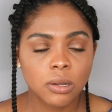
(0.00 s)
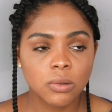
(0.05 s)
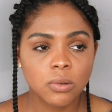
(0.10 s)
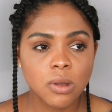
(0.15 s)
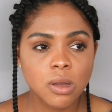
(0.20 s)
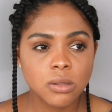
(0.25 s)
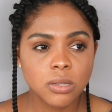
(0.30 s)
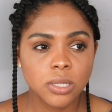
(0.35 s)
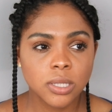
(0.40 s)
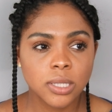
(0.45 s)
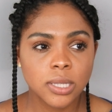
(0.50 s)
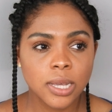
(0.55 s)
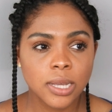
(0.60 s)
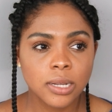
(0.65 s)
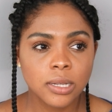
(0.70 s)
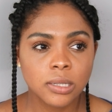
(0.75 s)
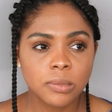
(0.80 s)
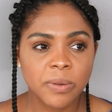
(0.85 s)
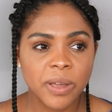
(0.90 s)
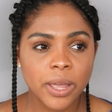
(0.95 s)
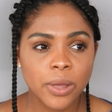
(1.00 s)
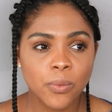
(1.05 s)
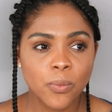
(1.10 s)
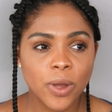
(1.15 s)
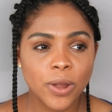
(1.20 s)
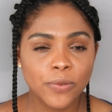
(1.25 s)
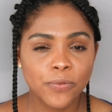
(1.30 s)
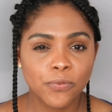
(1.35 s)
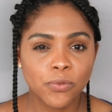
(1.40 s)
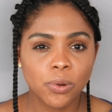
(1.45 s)
I don't know how to say this, but it
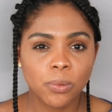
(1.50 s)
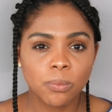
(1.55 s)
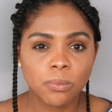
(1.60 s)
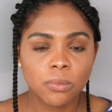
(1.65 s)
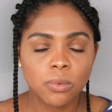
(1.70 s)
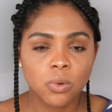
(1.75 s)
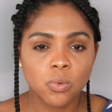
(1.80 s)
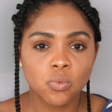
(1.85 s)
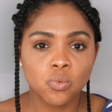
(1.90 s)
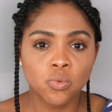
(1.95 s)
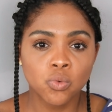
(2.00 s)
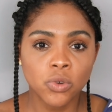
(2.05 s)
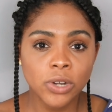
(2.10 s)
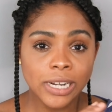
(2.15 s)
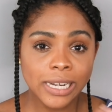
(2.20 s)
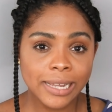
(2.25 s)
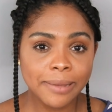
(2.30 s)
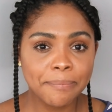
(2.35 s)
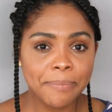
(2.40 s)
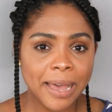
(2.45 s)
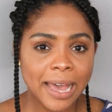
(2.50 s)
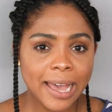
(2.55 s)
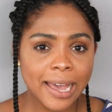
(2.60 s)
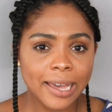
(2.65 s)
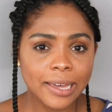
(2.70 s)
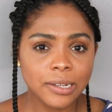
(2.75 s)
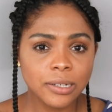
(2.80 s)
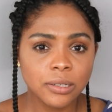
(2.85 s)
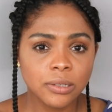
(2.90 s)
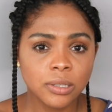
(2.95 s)
went from really
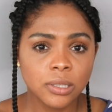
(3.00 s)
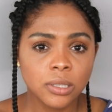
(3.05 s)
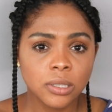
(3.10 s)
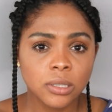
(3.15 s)
bad